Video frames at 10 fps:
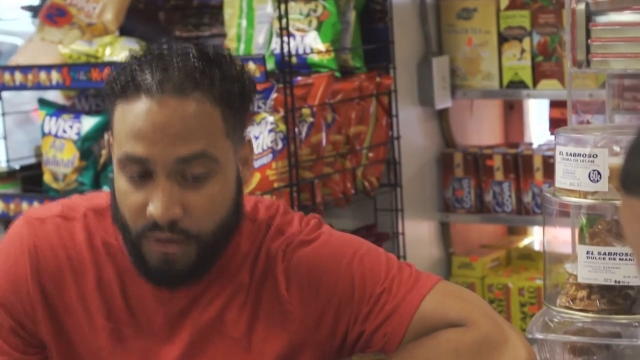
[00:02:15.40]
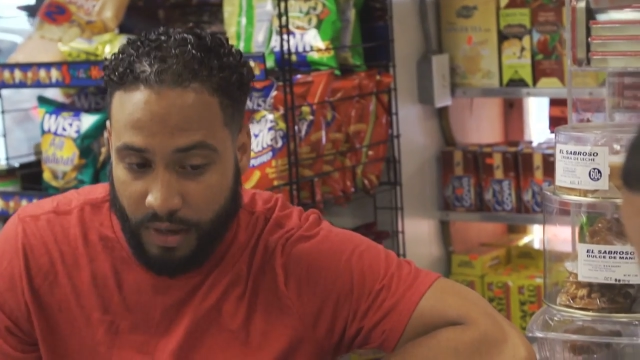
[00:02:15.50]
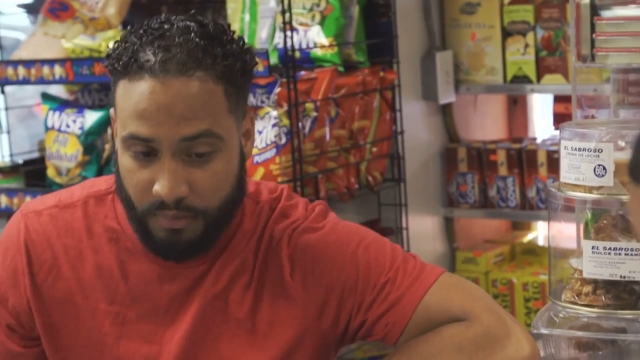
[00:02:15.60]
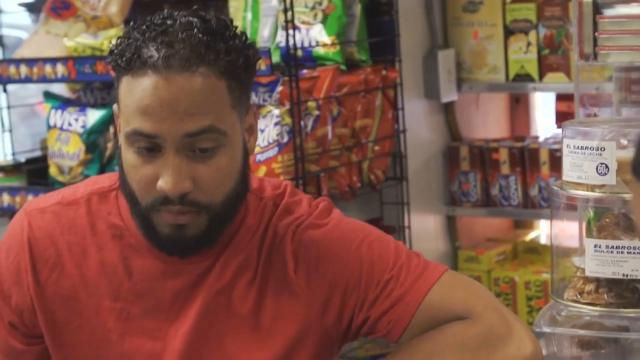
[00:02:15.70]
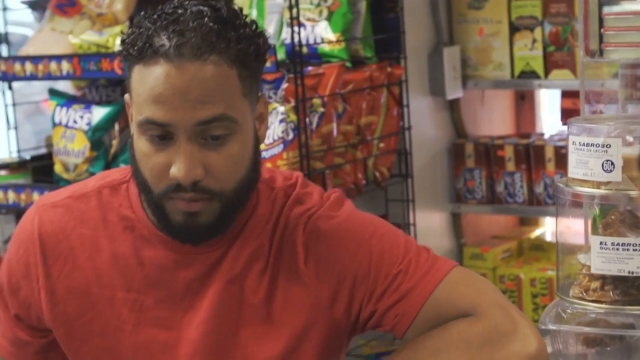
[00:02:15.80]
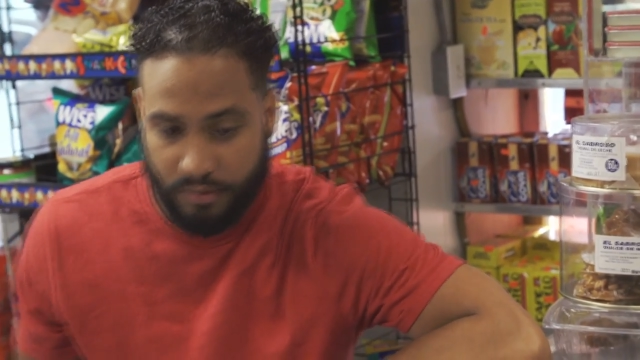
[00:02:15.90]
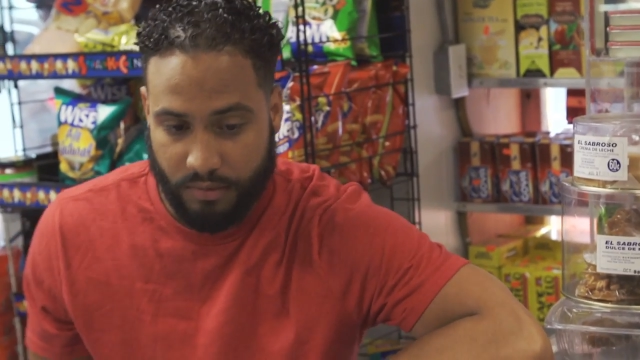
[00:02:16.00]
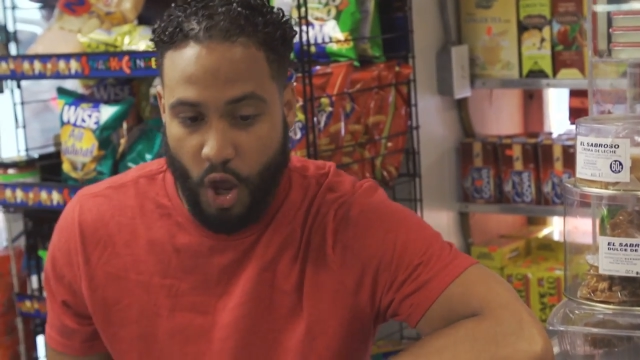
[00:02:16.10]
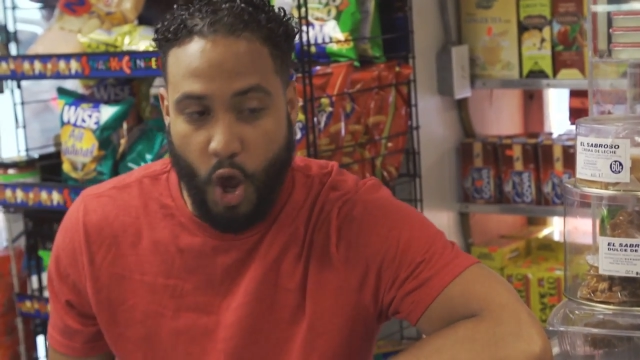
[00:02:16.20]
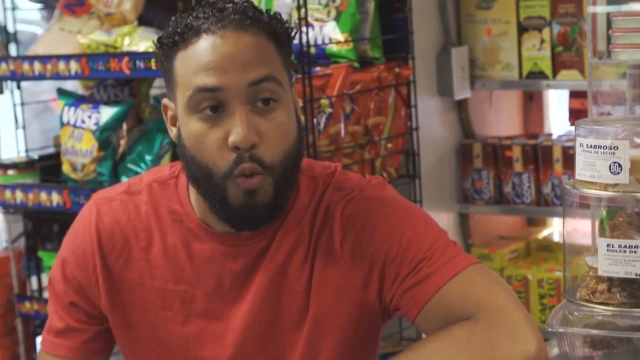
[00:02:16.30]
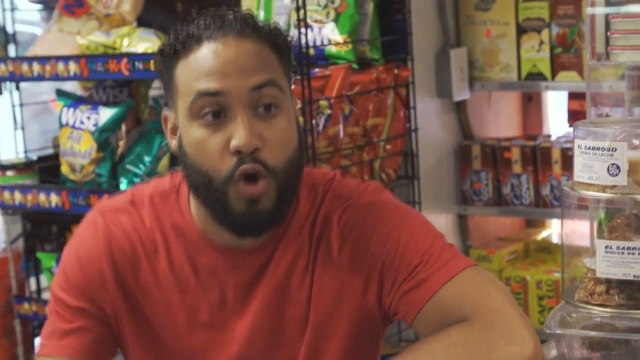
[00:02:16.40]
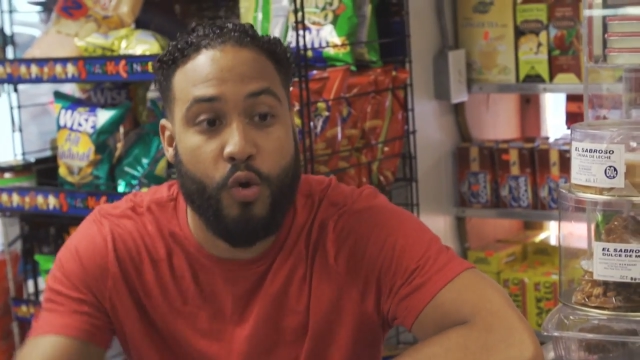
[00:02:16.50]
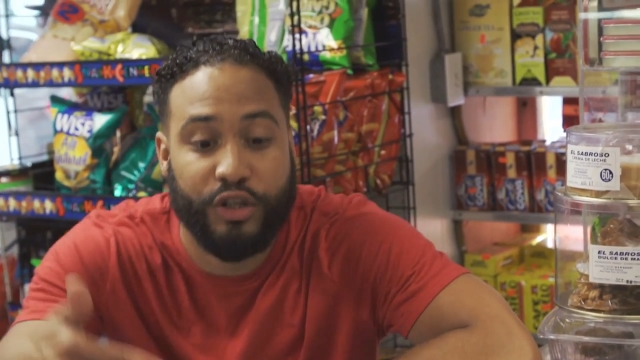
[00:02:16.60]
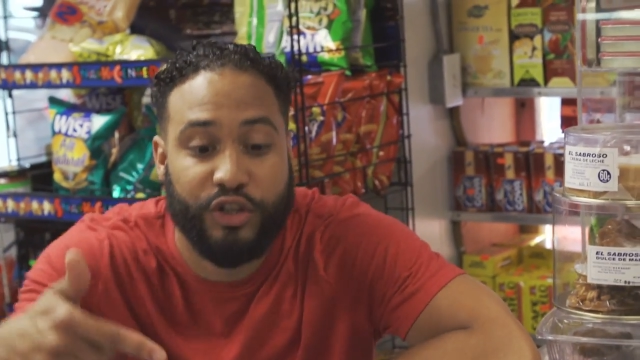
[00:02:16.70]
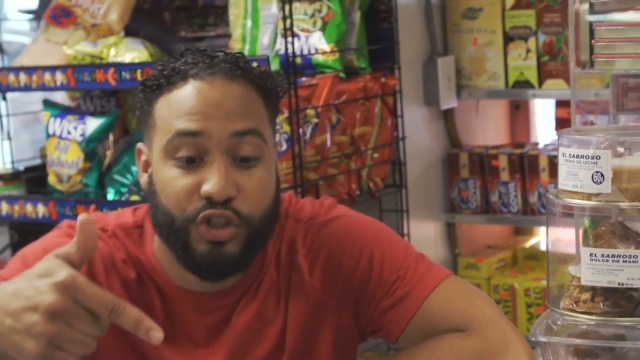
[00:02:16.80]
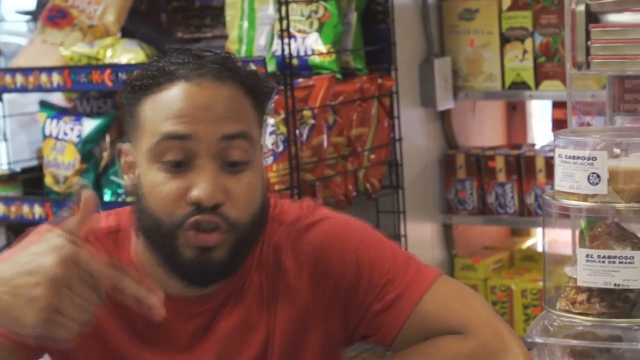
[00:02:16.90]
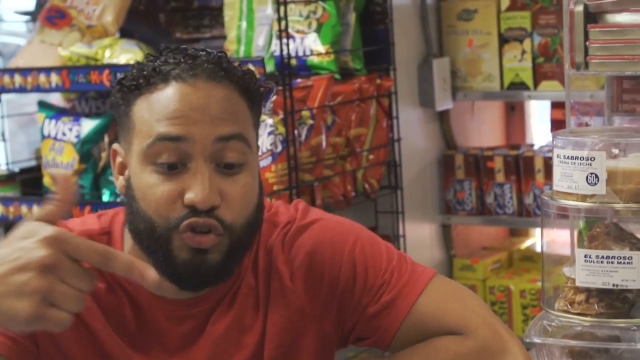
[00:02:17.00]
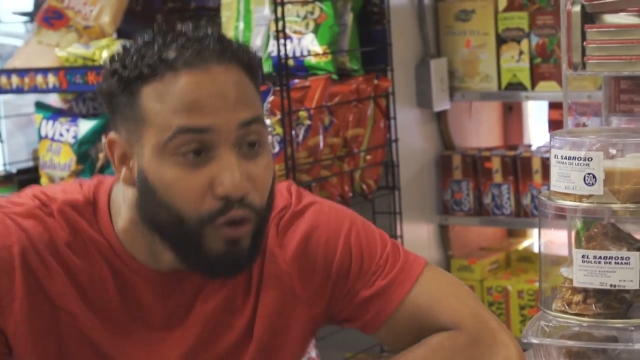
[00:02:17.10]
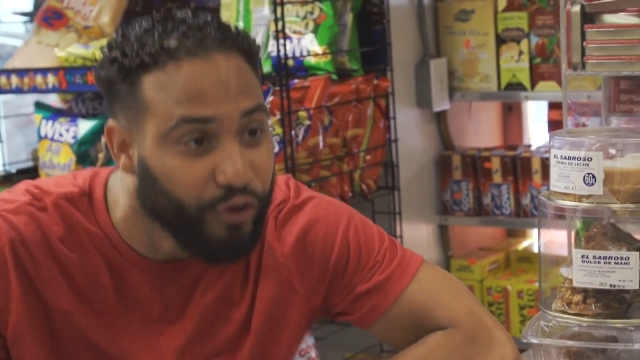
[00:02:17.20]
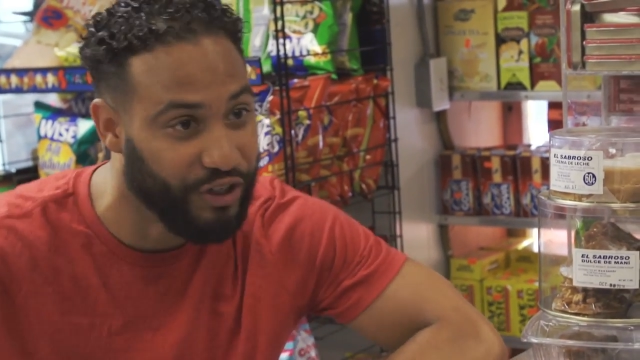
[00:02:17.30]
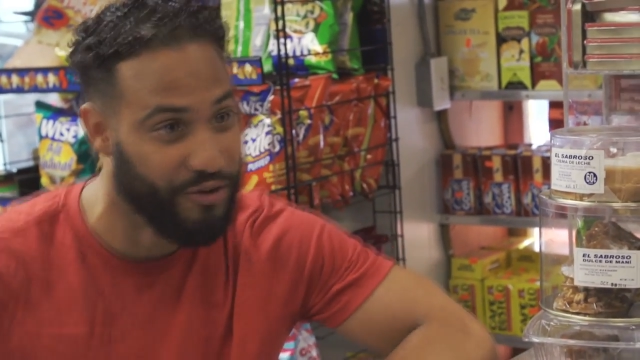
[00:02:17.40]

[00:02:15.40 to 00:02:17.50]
grams. We're going into the Trojan